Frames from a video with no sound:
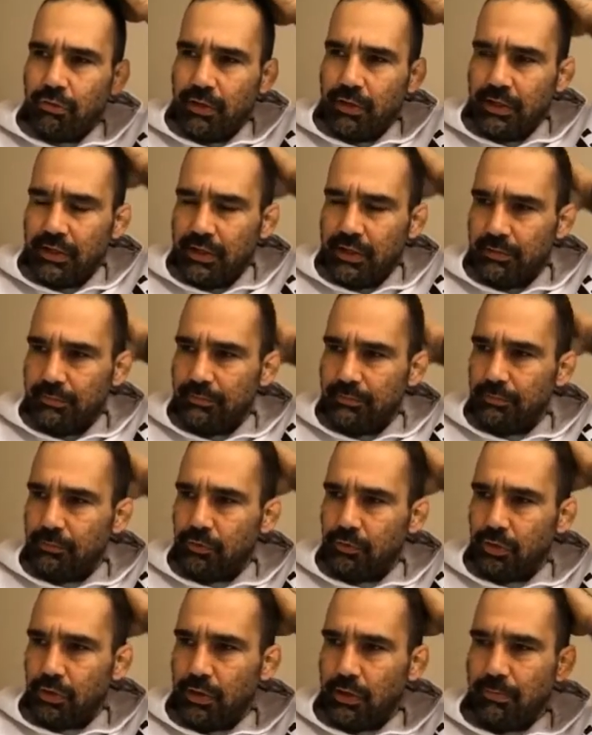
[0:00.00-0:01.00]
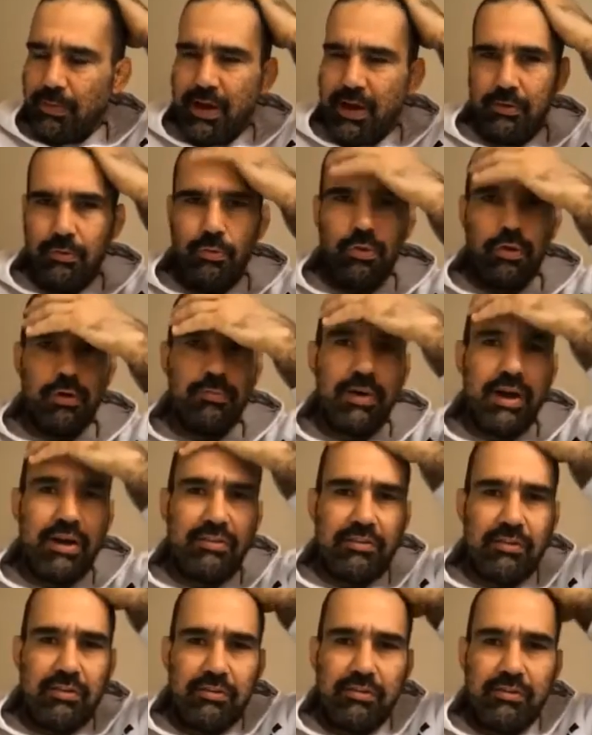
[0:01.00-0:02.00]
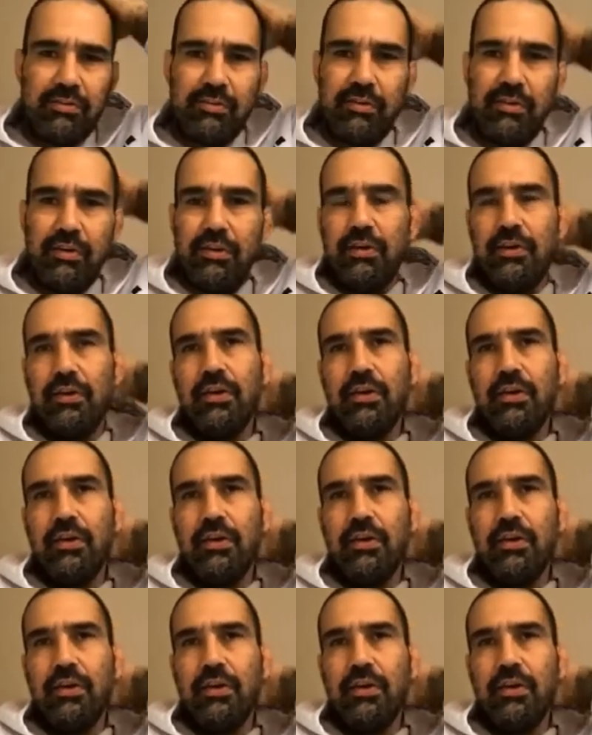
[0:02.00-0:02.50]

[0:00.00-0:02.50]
to the World Masters,